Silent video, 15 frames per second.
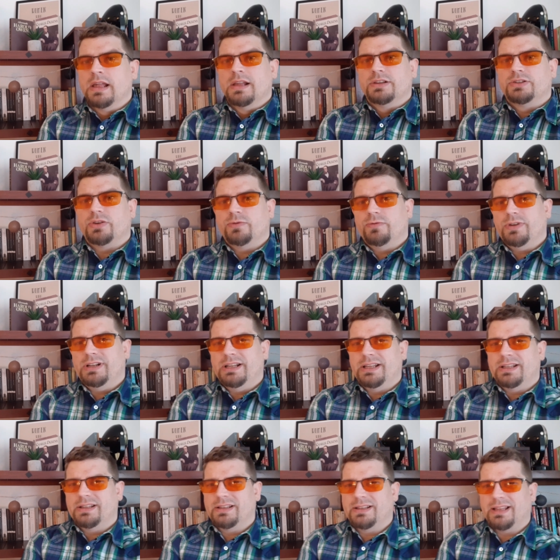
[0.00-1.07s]
So
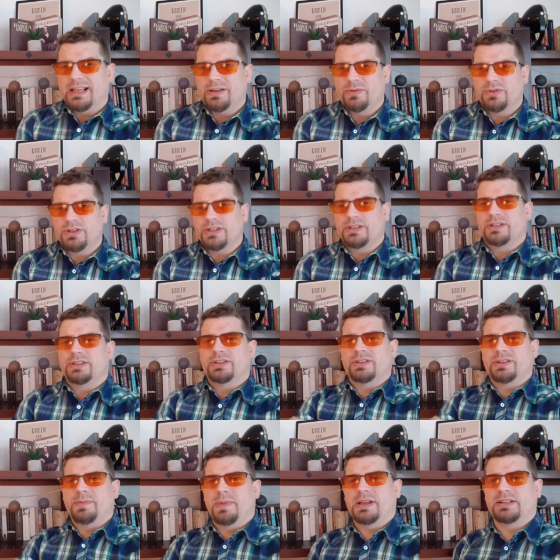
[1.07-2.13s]
really, language is
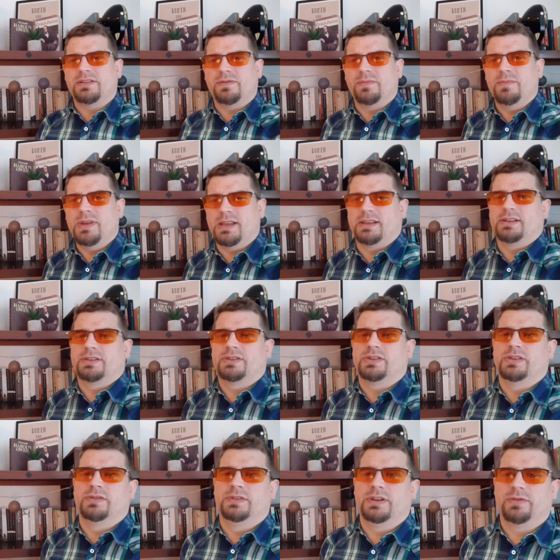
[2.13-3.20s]
just a massive mix
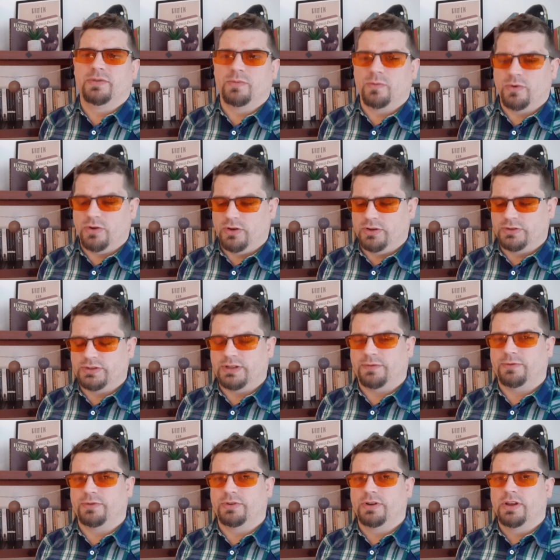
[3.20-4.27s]
of different words,
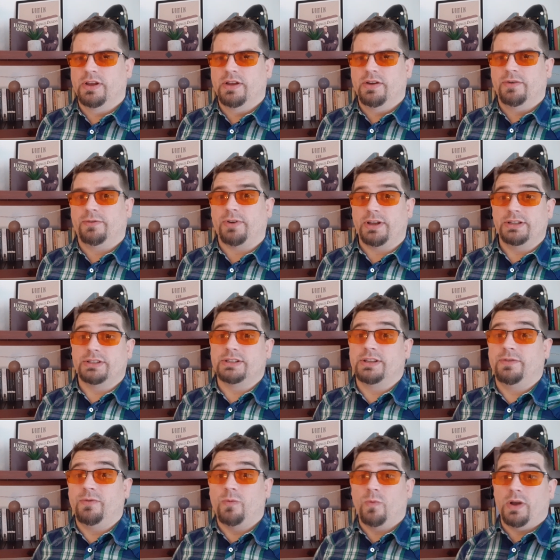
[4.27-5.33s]
different phrases,
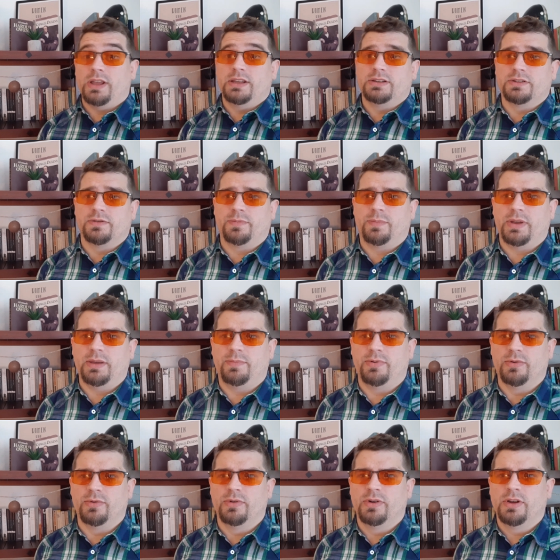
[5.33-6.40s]
different ways of
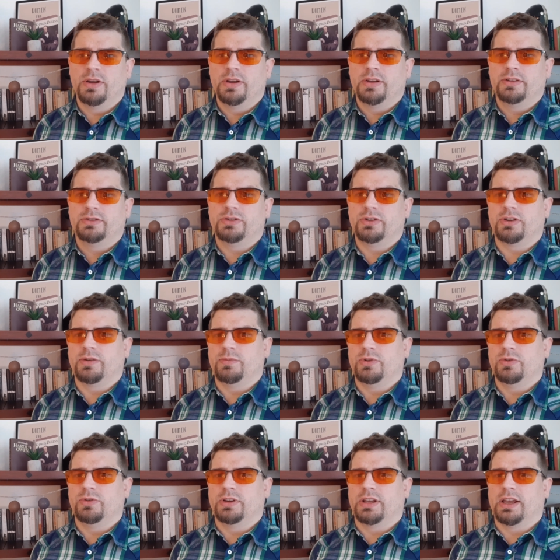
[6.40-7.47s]
people to
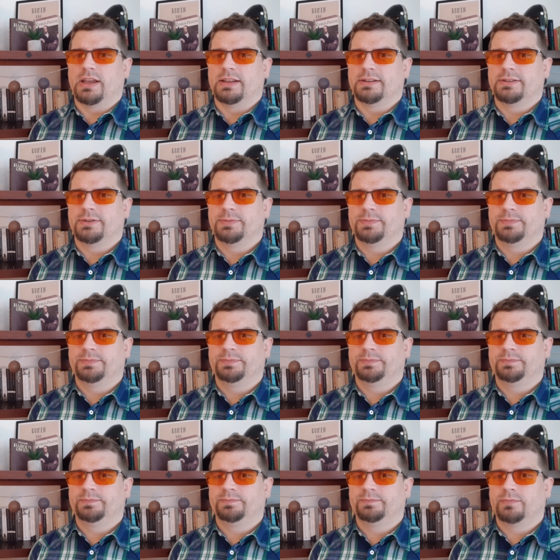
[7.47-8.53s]
communicate.
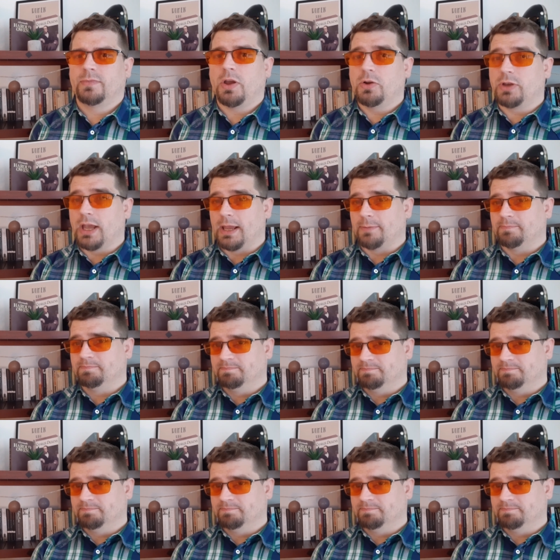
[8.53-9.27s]
Okay.